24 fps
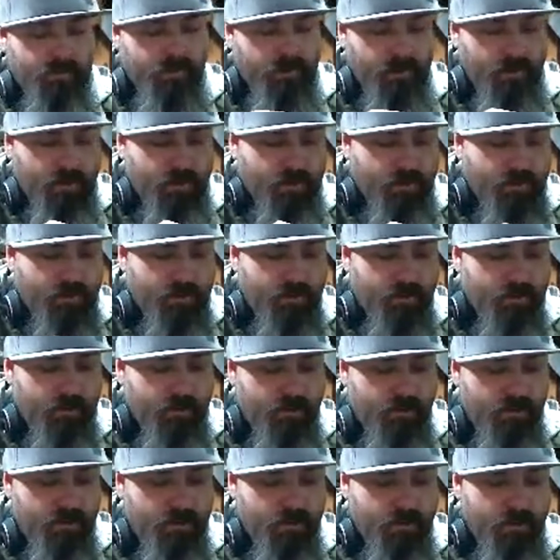kind of
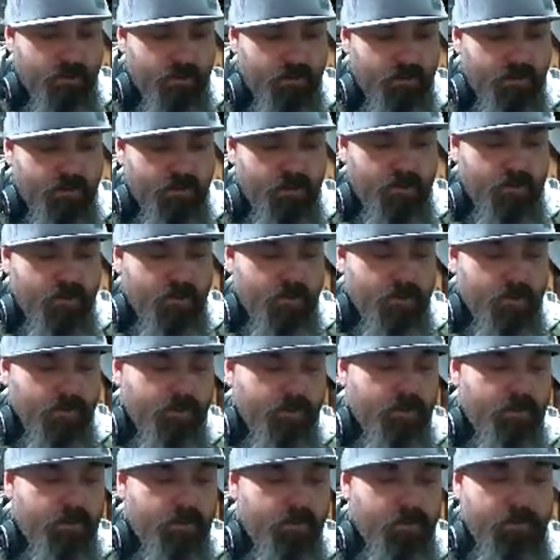
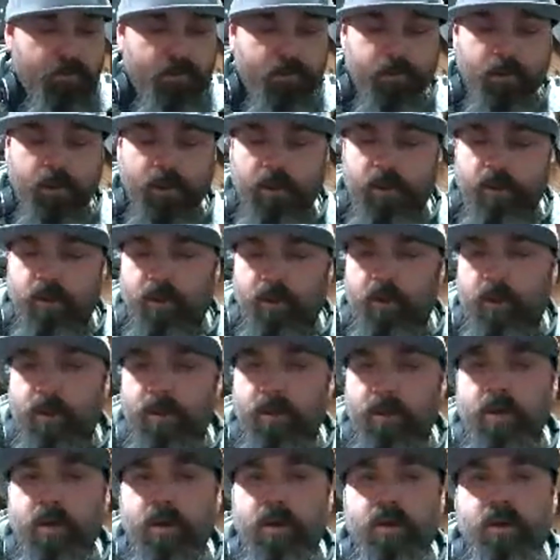its own unique
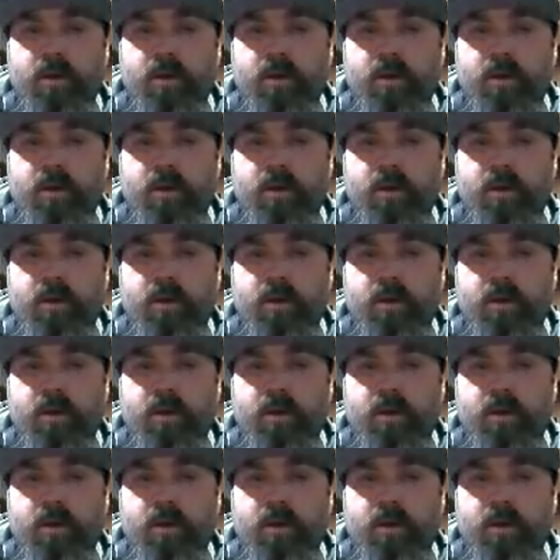thing.